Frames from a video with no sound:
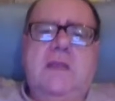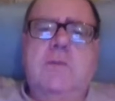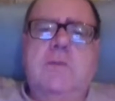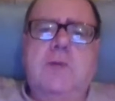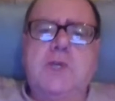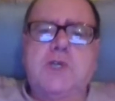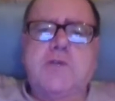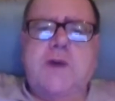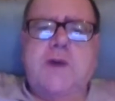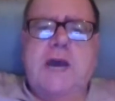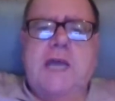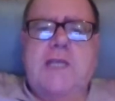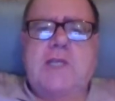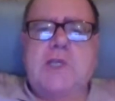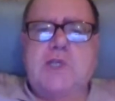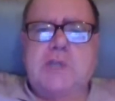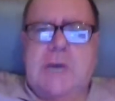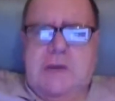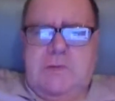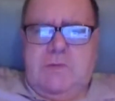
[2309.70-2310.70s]

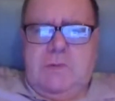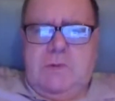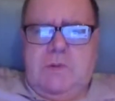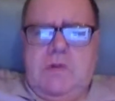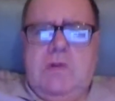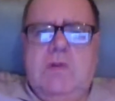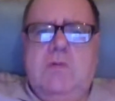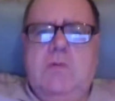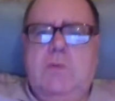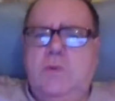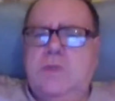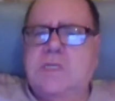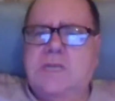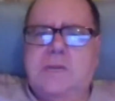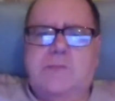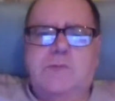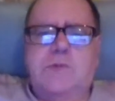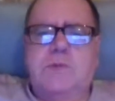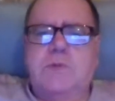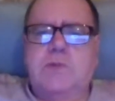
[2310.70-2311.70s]
Witchfinder General. Oh, he's
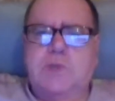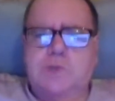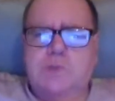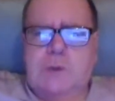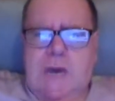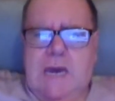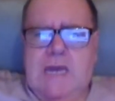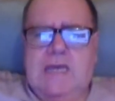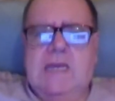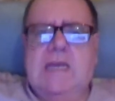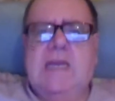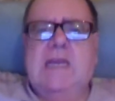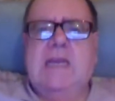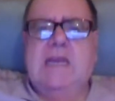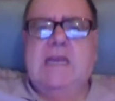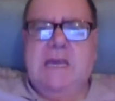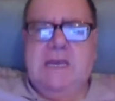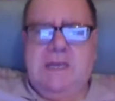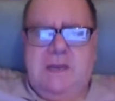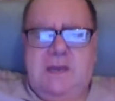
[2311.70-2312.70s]
an absolute swine
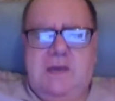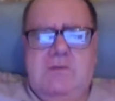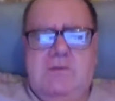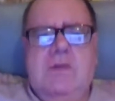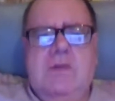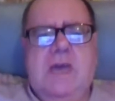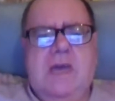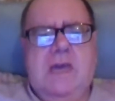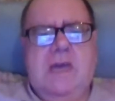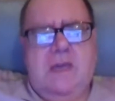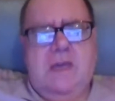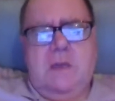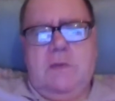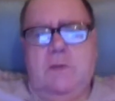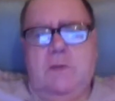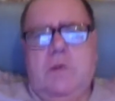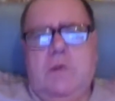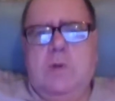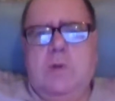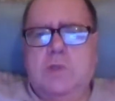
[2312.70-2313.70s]
and that, yeah.
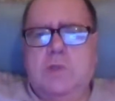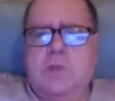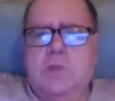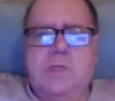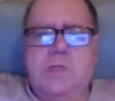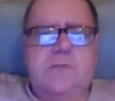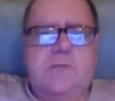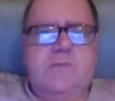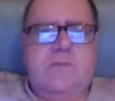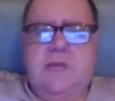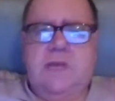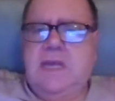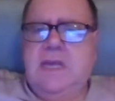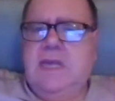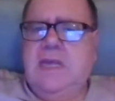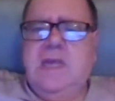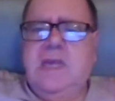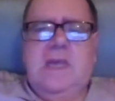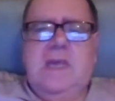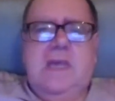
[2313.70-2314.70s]
But of course, Christopher
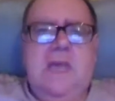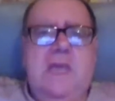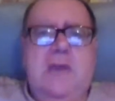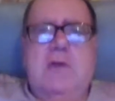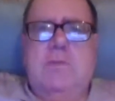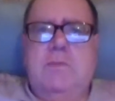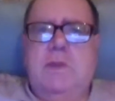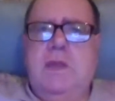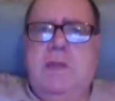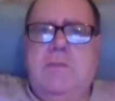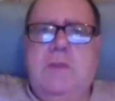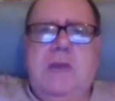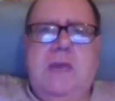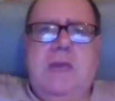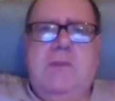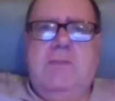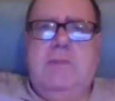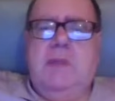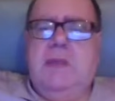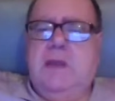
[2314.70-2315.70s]
Lee,
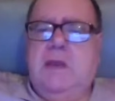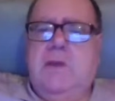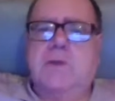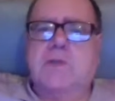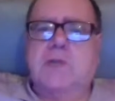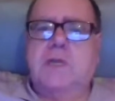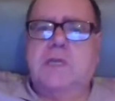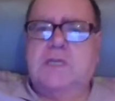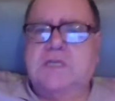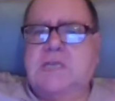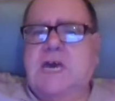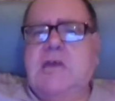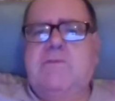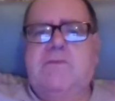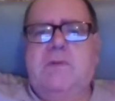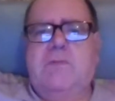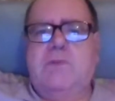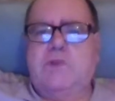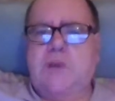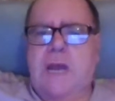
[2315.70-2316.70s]

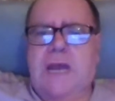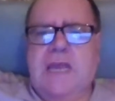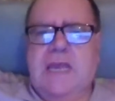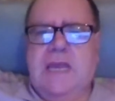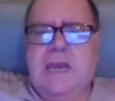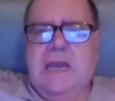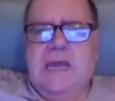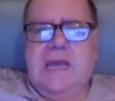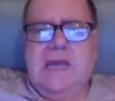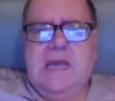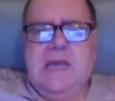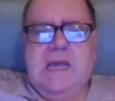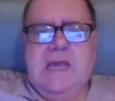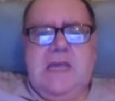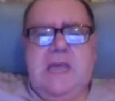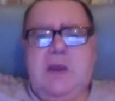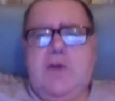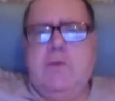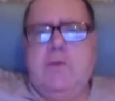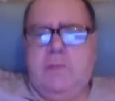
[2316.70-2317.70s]
aside from Dracula,
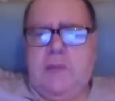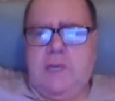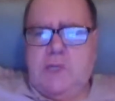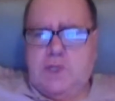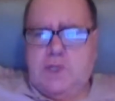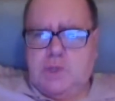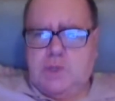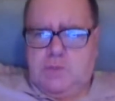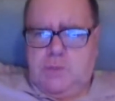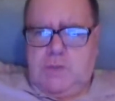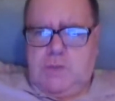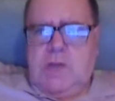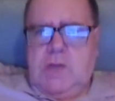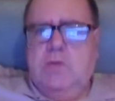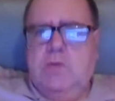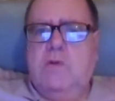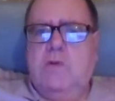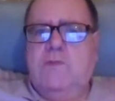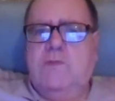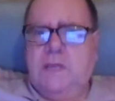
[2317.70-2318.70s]
he could play some
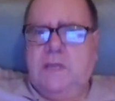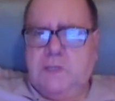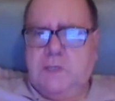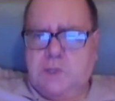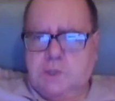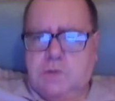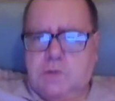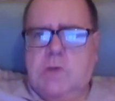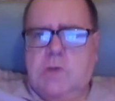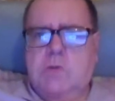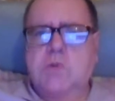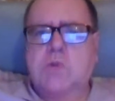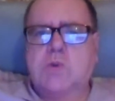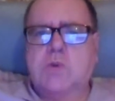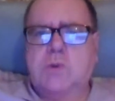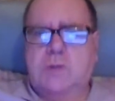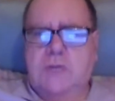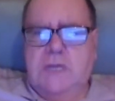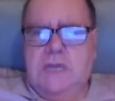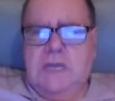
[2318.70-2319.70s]
real good villainous roles,
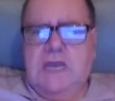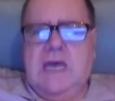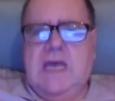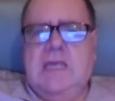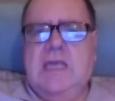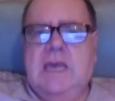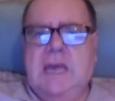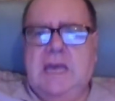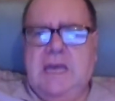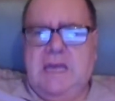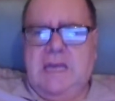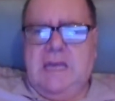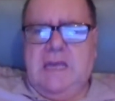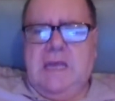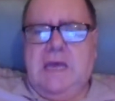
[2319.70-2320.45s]
couldn't he? In that, yeah.